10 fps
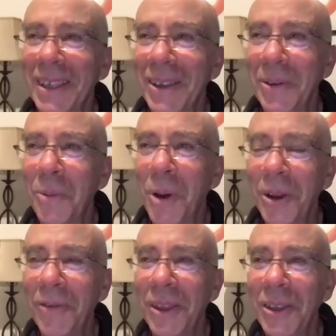one
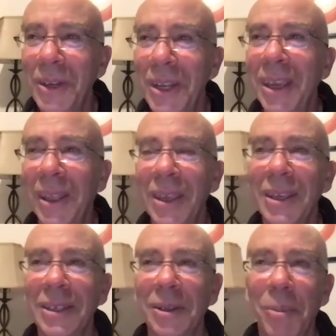of the unique
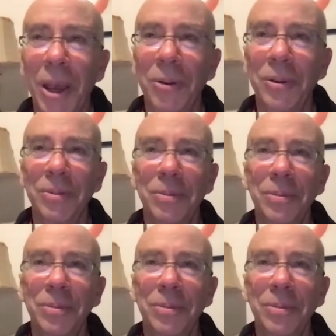things about